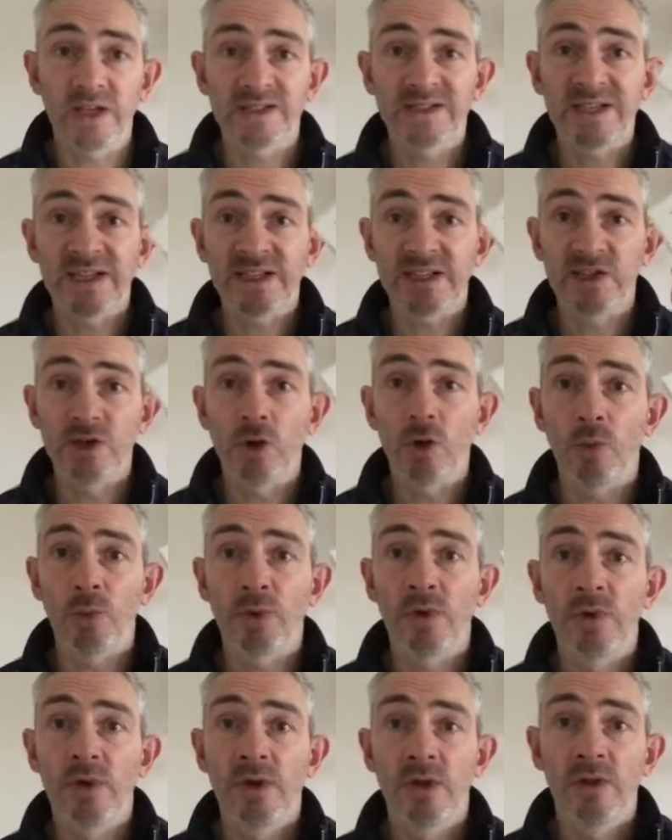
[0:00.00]
setting
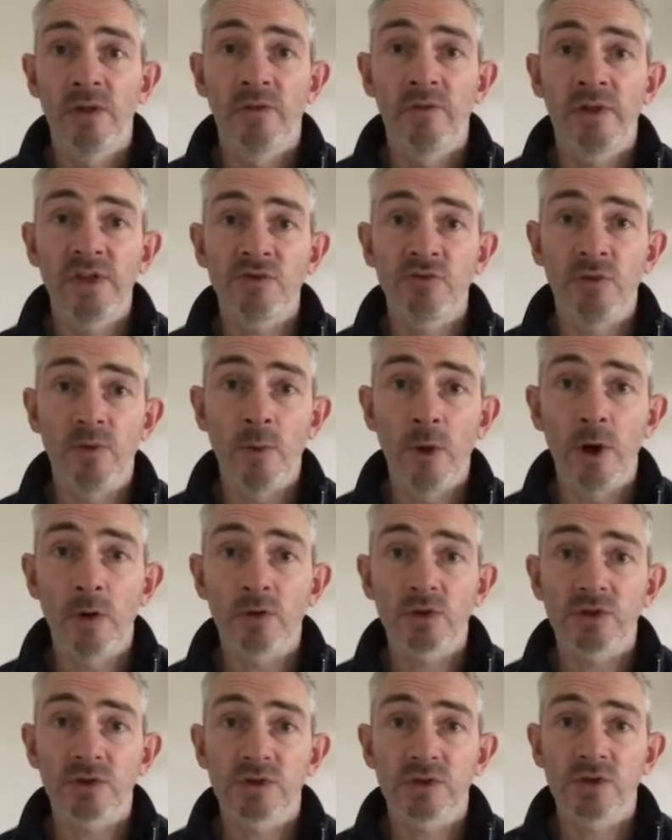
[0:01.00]
up this
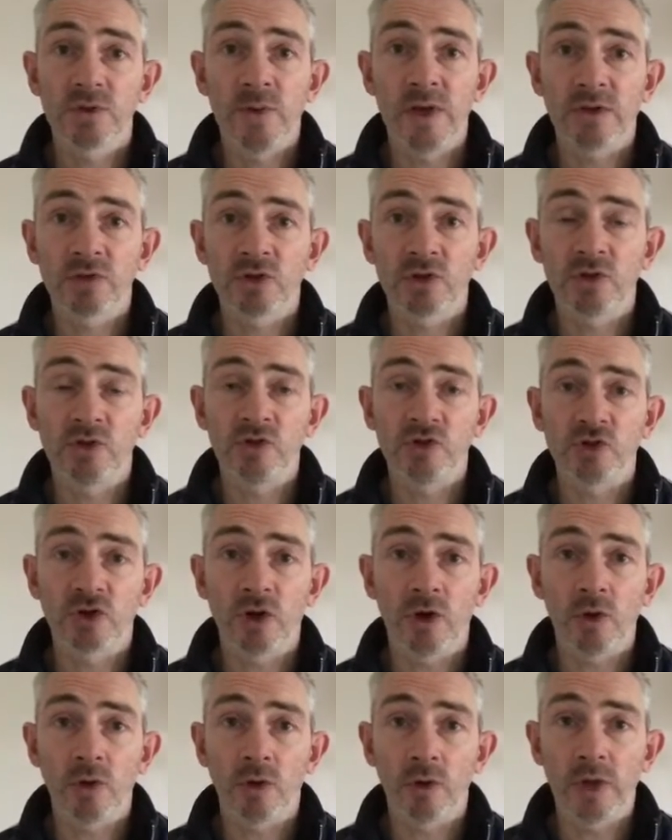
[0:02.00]
remote to be able to
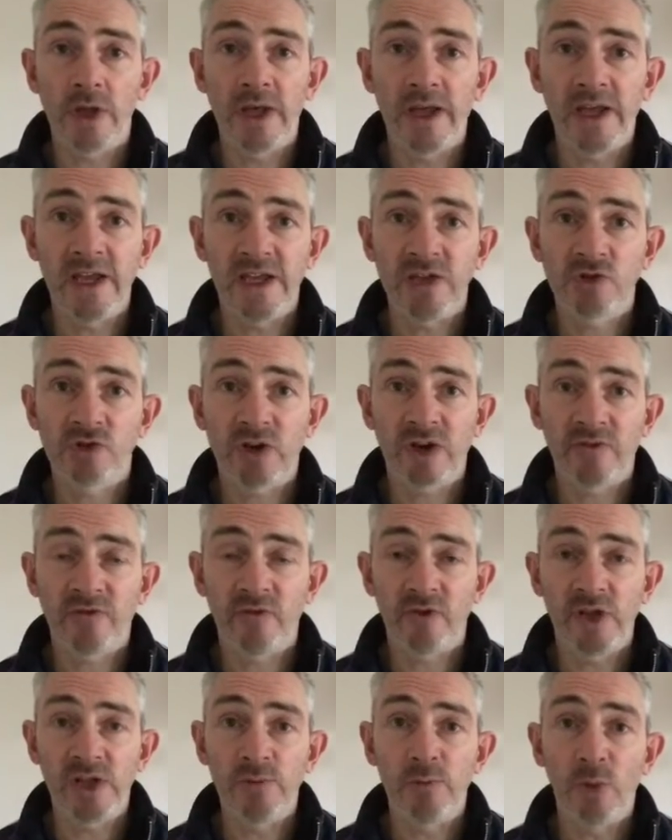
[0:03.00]
control a
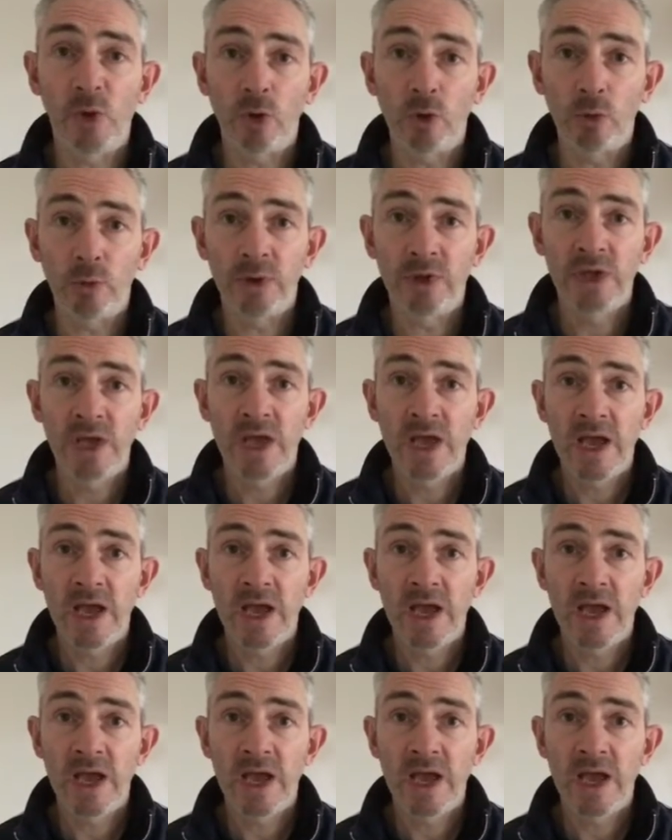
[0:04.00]
Tradfri bulb,